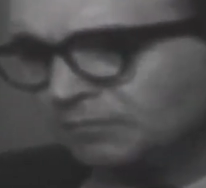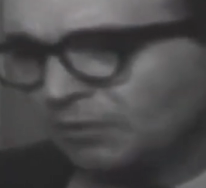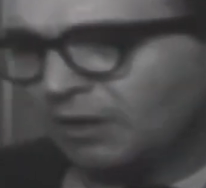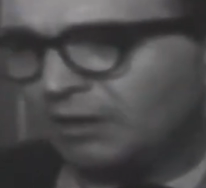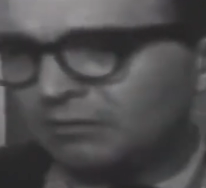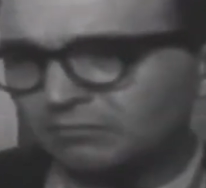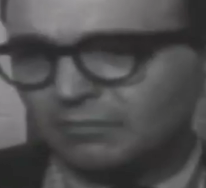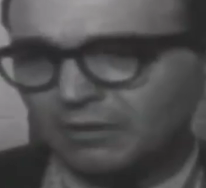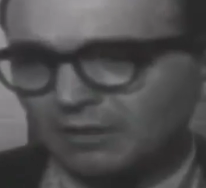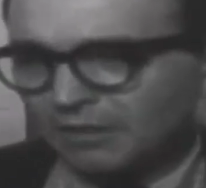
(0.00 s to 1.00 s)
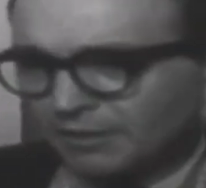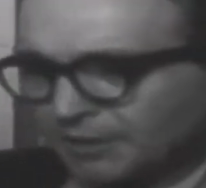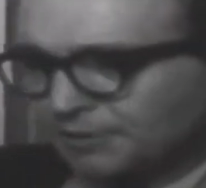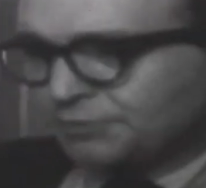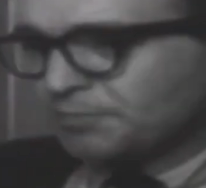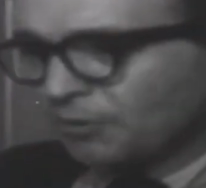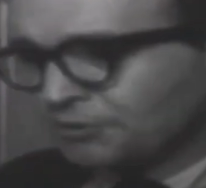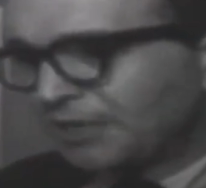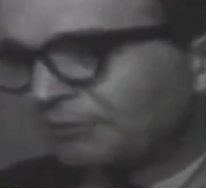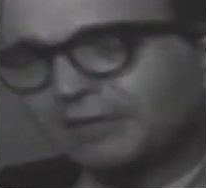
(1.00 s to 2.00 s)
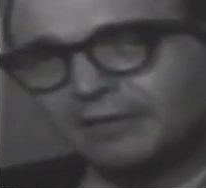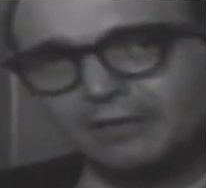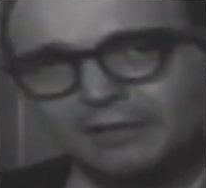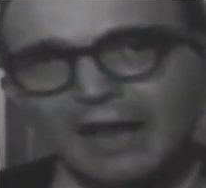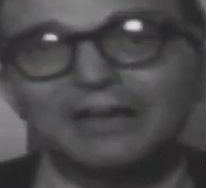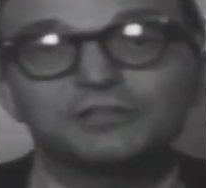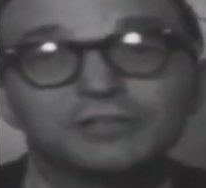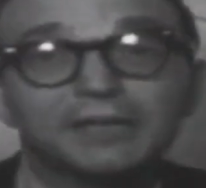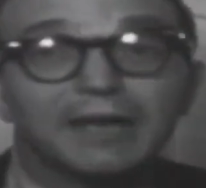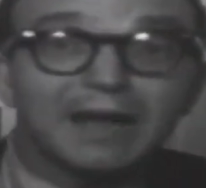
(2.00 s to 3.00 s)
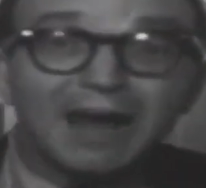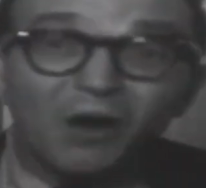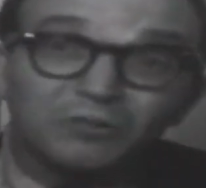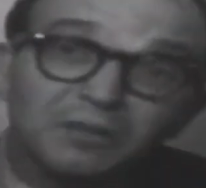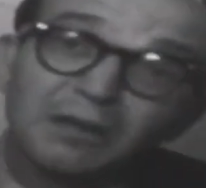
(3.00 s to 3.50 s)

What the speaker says: Well, kids who smoke generally are a little anxious to get out.